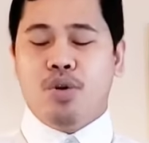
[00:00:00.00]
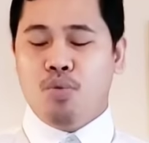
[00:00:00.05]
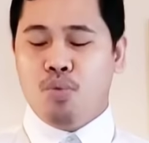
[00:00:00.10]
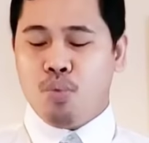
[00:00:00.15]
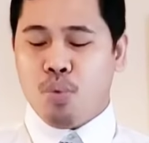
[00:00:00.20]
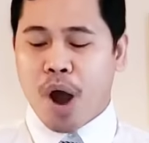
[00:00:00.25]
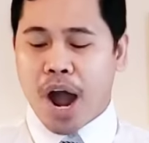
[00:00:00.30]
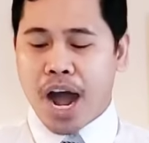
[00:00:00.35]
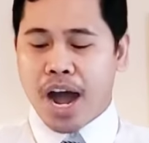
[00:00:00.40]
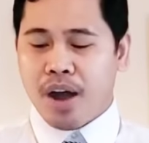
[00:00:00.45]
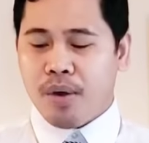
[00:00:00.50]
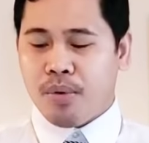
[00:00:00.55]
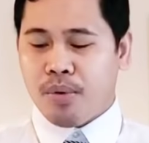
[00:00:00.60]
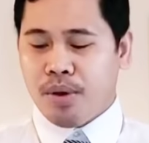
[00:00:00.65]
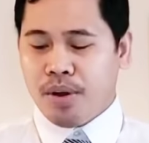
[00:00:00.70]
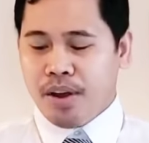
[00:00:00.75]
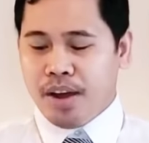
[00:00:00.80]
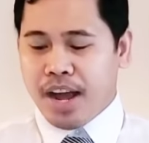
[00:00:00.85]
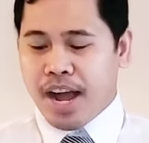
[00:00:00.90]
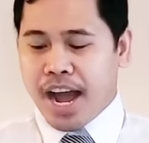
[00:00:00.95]

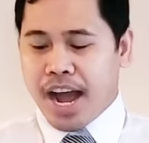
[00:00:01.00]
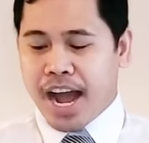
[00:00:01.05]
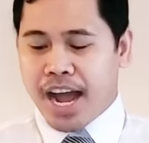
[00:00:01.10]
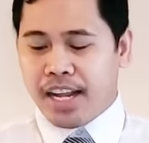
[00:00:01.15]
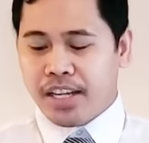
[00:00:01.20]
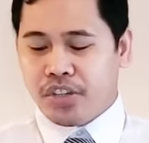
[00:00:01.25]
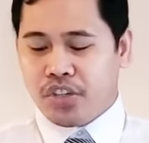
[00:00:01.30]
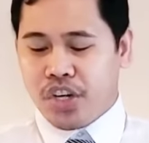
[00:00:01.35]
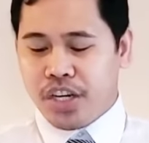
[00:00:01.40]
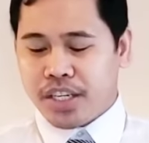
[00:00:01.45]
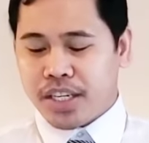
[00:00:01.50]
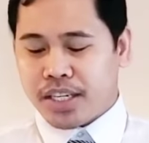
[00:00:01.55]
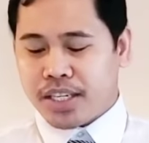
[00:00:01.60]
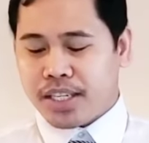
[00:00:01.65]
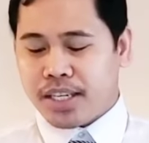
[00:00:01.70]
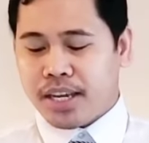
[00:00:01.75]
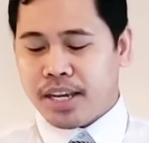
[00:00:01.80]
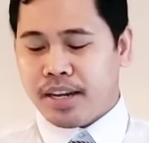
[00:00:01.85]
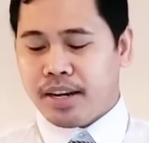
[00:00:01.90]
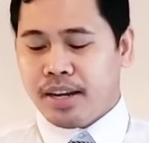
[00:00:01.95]
Wow. And Jesus
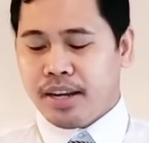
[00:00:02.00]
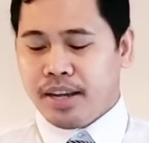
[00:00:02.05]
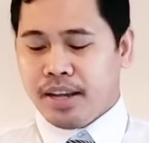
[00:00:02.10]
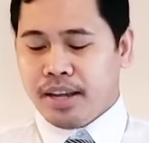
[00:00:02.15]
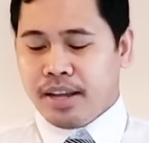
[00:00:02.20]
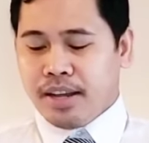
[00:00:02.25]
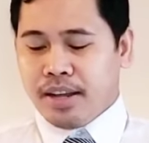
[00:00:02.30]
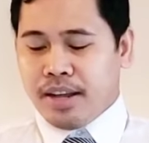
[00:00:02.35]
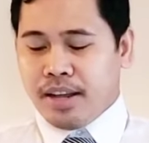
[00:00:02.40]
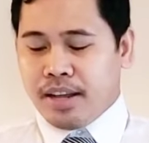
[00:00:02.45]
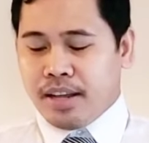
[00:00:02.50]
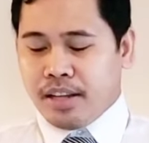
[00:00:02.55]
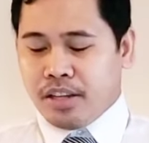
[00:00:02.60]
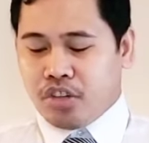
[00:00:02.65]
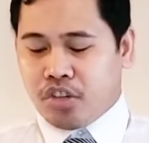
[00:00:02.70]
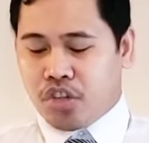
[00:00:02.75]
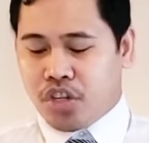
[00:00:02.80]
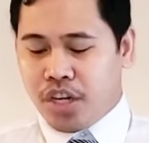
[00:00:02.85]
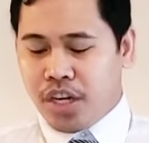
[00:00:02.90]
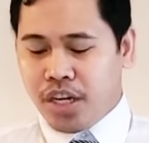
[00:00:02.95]
said,
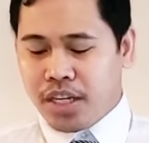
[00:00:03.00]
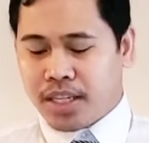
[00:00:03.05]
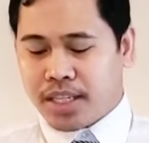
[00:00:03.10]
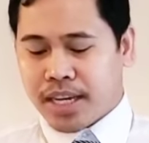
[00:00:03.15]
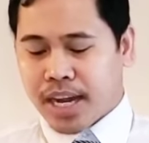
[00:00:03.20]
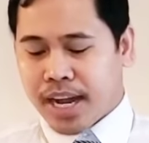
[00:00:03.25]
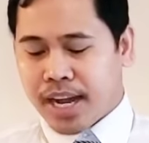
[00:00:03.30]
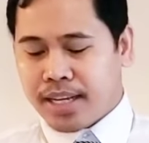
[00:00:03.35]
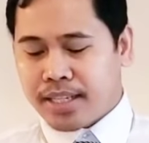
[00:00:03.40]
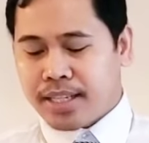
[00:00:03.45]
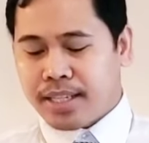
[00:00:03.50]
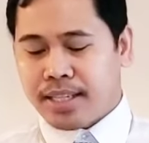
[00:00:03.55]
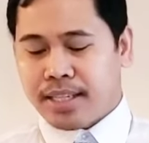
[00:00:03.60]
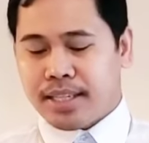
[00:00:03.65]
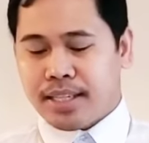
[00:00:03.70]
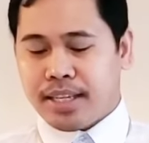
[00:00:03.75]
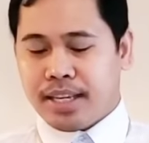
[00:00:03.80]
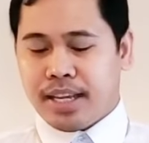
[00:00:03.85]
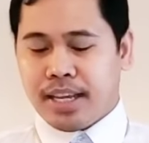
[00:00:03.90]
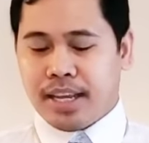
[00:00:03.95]

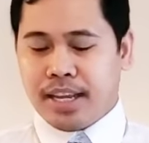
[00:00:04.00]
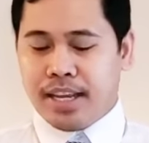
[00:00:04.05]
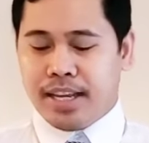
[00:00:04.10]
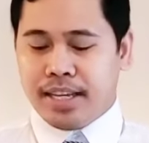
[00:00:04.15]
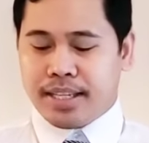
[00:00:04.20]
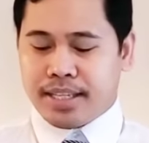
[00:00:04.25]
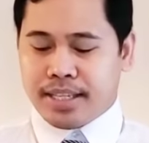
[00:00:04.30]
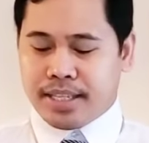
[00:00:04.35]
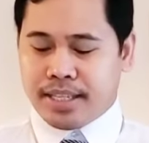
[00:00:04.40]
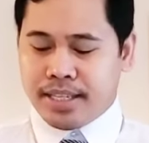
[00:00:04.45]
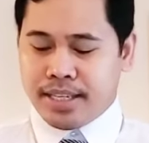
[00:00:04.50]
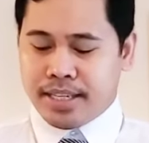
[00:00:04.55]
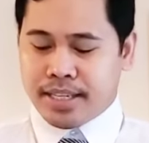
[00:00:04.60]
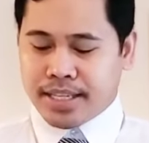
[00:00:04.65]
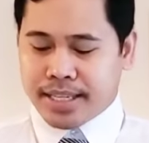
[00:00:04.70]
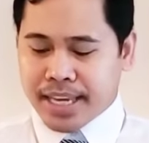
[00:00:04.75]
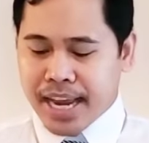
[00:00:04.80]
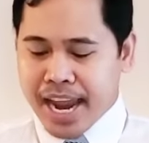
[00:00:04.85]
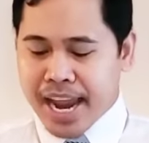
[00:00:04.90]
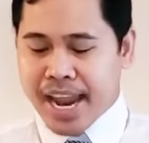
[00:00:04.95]
Jesus is the
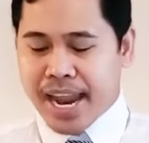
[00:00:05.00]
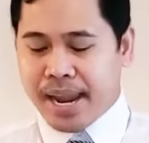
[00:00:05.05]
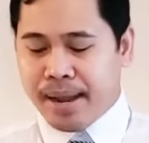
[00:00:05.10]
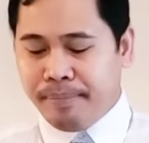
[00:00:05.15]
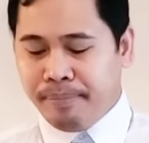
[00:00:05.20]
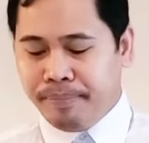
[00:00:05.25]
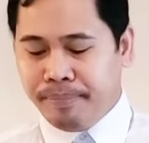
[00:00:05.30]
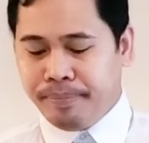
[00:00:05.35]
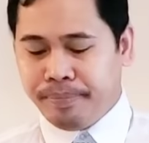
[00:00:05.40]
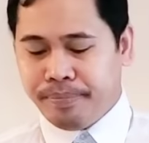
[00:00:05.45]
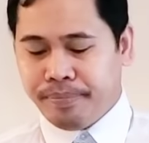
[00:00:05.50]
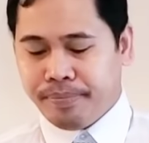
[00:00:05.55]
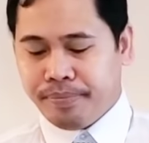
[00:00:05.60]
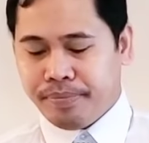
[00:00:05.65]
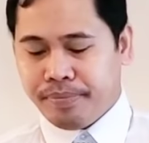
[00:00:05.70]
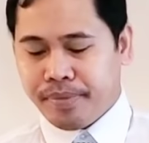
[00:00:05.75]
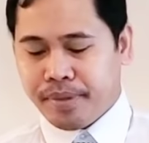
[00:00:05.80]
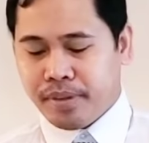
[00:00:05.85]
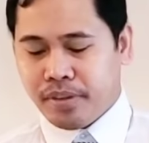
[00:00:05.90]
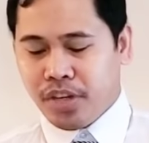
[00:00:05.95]
same.
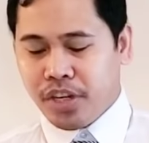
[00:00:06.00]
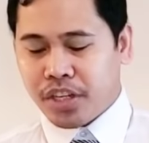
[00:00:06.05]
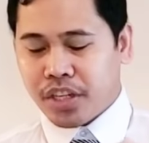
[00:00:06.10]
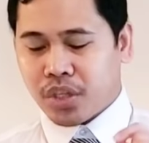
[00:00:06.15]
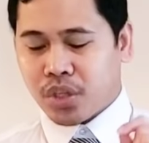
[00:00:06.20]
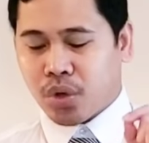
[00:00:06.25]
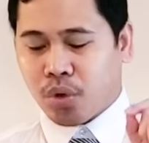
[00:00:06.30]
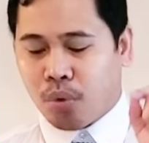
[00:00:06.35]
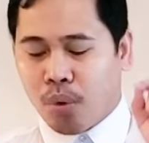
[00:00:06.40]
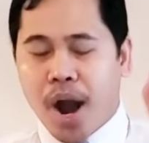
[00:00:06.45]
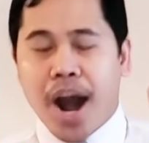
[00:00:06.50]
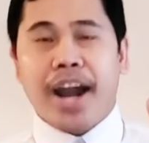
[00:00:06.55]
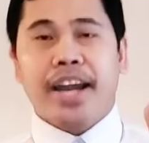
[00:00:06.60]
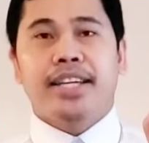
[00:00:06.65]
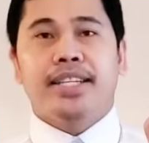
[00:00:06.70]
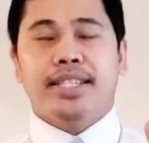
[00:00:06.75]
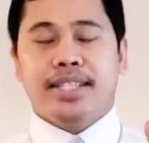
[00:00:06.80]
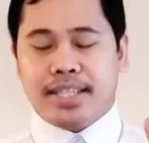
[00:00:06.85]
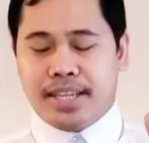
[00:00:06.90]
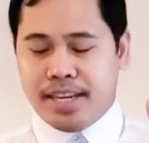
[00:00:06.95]
Jesus
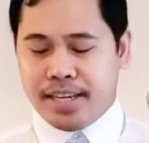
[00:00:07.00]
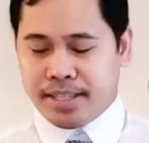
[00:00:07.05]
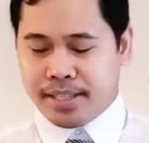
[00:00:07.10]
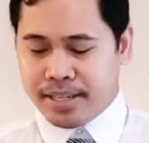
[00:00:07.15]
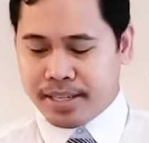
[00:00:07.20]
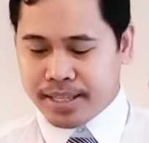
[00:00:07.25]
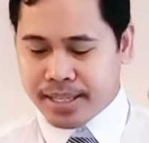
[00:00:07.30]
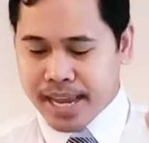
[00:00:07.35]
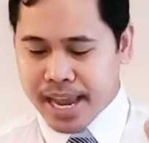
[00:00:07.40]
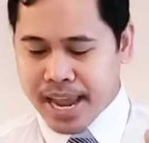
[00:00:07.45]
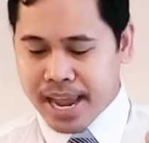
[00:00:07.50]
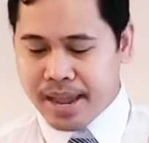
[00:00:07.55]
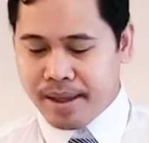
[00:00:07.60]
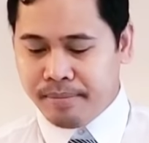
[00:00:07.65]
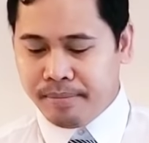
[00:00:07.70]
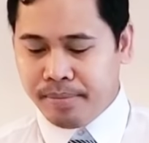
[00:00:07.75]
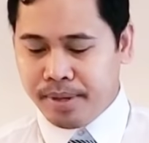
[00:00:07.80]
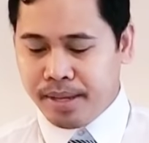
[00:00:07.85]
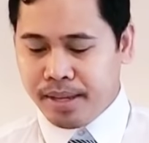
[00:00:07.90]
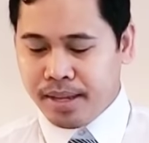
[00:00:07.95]
Christ is the
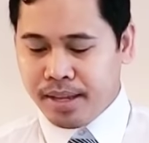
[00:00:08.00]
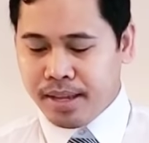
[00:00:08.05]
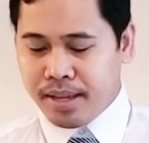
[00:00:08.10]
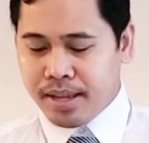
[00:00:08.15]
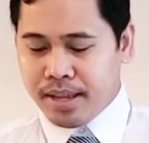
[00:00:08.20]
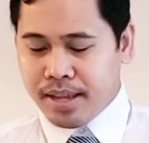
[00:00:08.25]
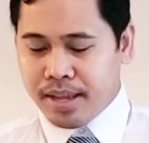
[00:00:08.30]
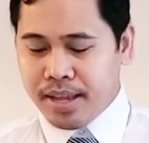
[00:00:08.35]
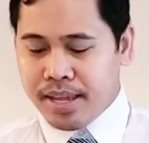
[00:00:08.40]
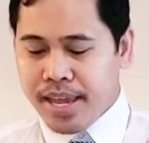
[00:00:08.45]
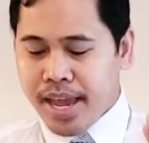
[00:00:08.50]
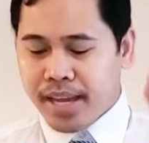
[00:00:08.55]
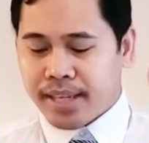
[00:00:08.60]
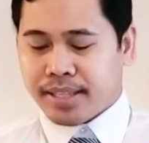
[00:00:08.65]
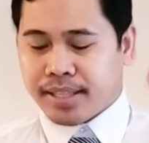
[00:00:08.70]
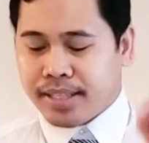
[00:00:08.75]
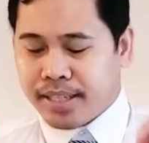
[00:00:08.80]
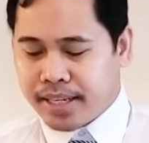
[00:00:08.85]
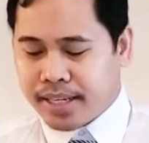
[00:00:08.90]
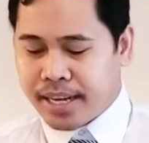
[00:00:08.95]
same
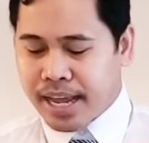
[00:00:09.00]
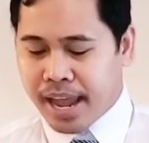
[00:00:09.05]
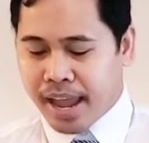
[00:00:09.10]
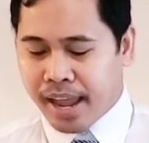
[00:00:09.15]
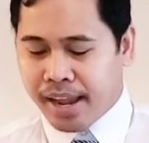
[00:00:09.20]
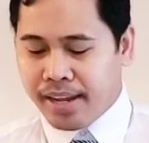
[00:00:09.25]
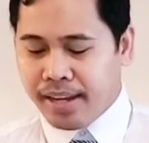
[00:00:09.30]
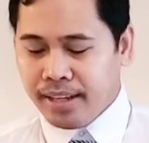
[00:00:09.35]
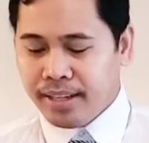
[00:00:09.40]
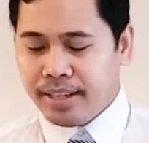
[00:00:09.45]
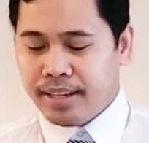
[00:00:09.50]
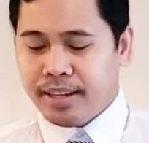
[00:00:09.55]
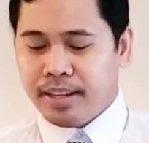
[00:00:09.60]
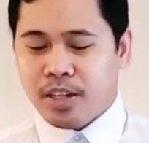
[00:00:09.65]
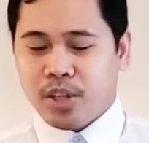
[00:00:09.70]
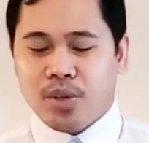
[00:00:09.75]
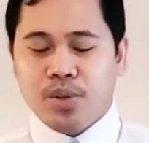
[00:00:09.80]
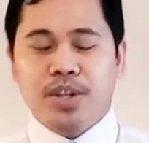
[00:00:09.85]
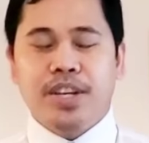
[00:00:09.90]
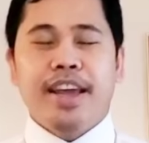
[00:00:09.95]
yesterday,
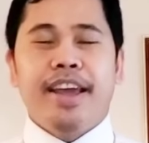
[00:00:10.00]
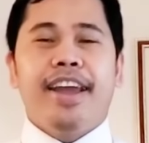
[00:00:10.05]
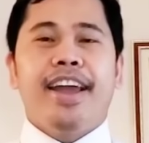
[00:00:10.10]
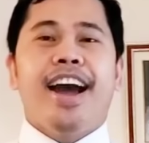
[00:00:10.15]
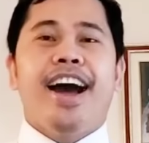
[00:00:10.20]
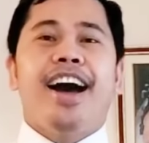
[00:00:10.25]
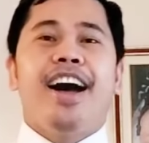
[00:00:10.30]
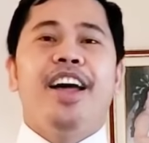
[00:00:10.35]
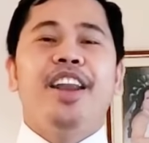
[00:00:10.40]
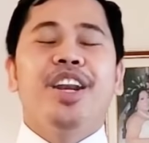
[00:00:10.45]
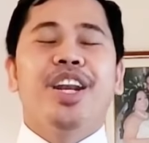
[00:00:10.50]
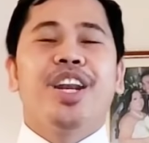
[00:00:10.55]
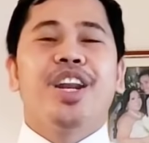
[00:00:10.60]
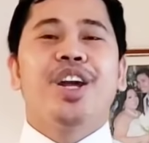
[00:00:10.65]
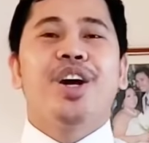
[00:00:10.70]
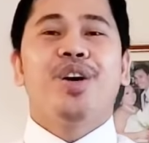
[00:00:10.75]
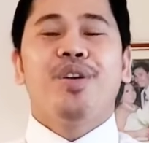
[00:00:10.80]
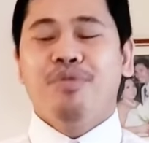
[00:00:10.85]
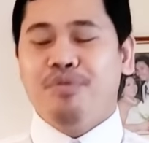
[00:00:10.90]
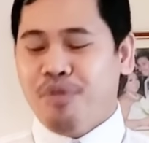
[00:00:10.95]
today, and
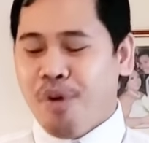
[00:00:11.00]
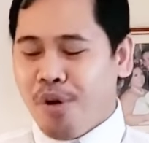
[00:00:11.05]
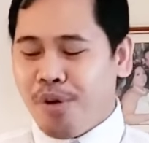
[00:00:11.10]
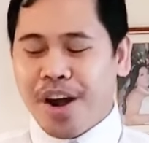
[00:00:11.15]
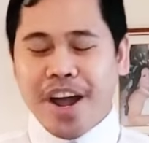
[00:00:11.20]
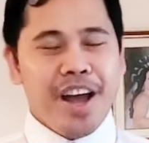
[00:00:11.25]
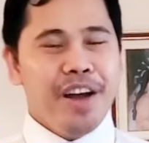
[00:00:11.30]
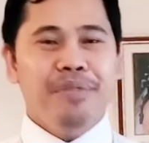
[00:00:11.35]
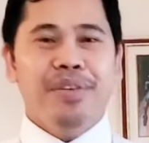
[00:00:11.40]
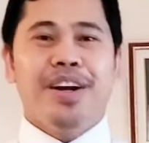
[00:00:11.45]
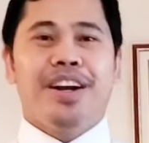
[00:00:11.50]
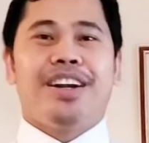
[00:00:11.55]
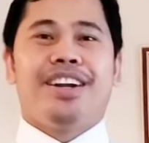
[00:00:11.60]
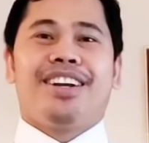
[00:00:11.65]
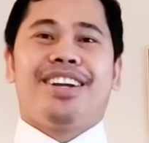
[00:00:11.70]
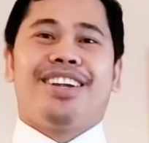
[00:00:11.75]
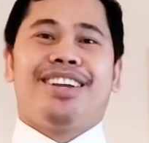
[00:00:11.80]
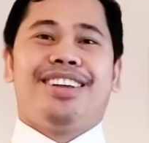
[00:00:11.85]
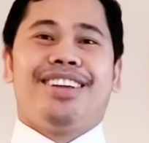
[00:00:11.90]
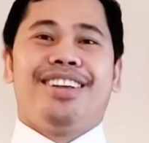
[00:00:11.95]

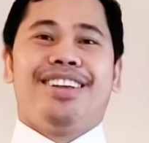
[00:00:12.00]
forever.